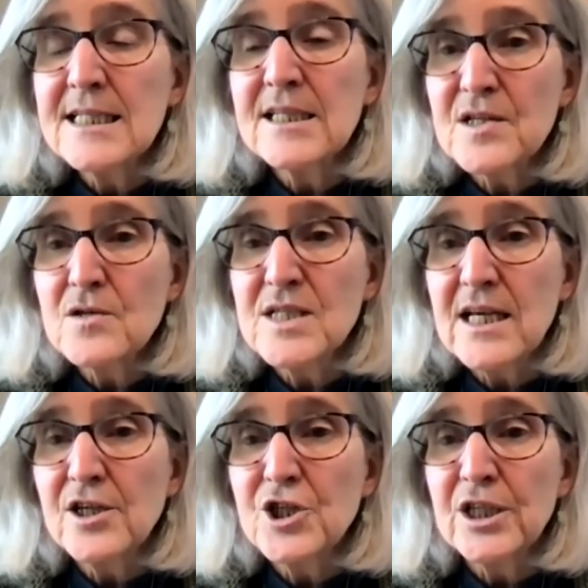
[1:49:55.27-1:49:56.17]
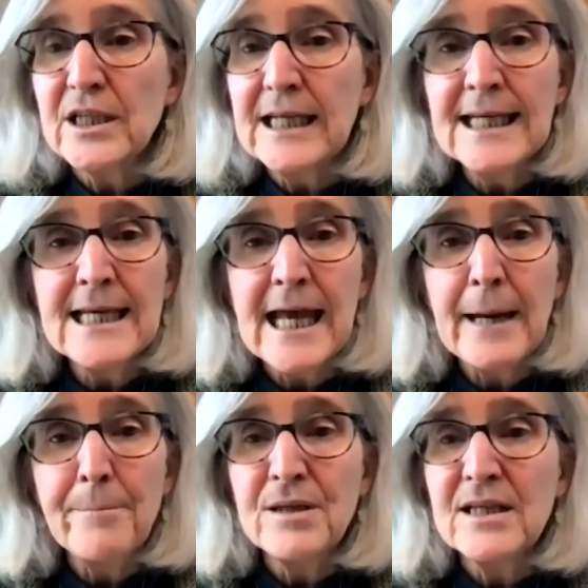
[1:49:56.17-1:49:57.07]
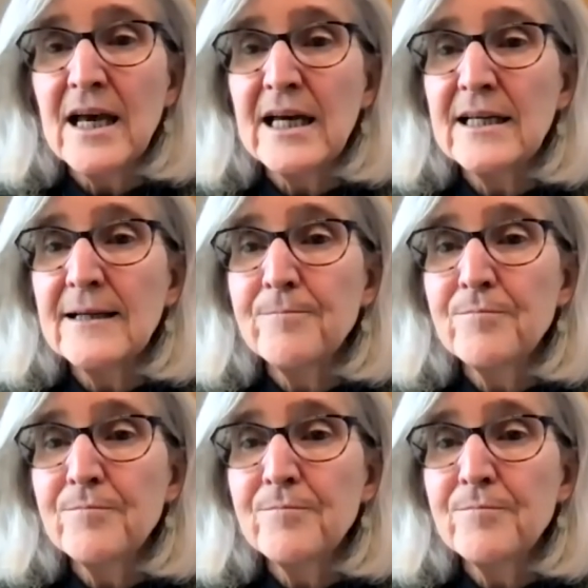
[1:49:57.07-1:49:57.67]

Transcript: association, EMPA,